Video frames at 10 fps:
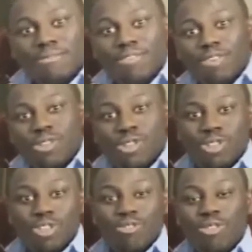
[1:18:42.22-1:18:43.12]
for
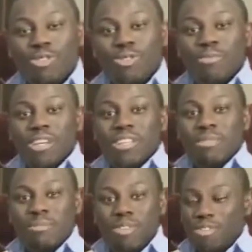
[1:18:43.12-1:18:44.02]
those of you who may
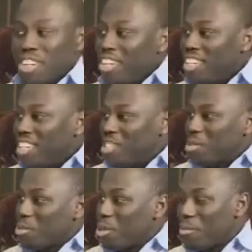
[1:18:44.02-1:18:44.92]
be feeling
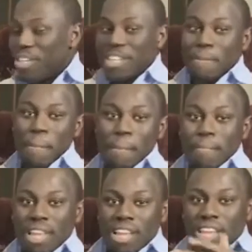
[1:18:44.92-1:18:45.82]
that probably
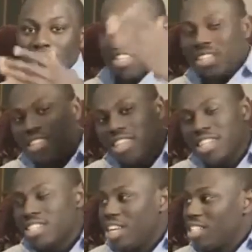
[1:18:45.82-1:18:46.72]
the
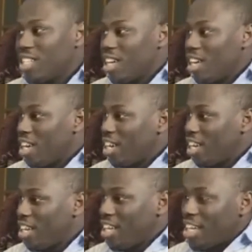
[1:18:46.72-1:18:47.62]
things that
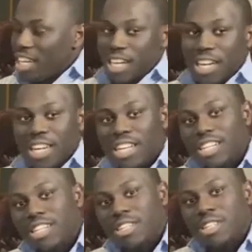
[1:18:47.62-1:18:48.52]
are
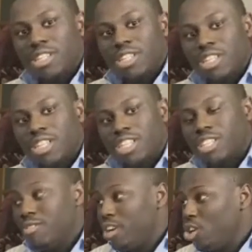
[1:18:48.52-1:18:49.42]
in
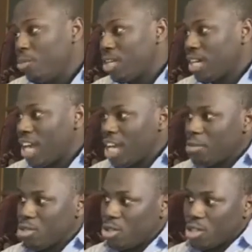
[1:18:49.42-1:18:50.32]
these developed
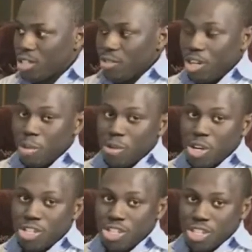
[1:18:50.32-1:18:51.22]
climes or developed
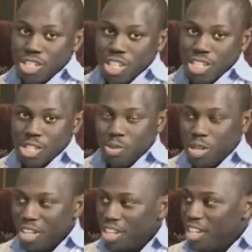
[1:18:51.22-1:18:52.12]
countries, as it
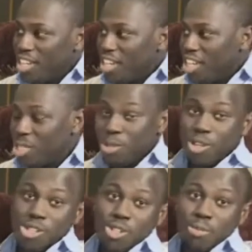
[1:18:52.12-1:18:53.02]
were, is
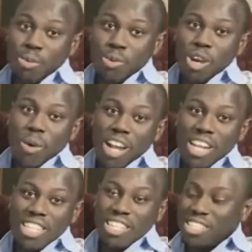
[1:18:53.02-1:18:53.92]
because some people are
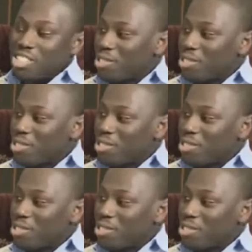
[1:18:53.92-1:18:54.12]
white, and